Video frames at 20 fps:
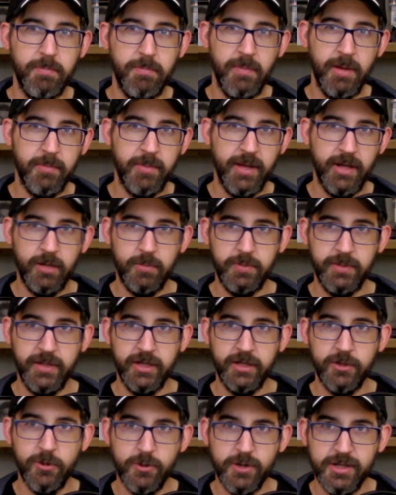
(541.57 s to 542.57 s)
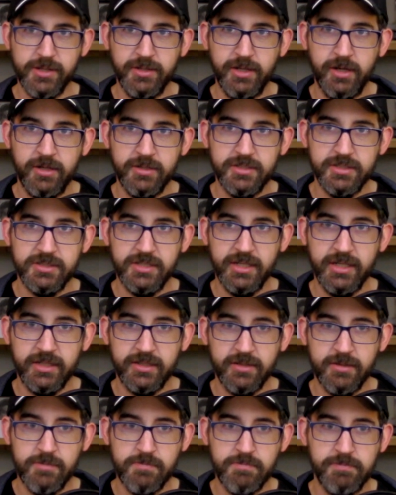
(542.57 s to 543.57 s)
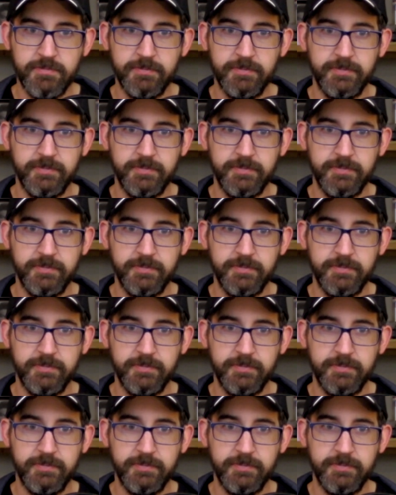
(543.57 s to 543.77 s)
my battle plan going in there, to take them,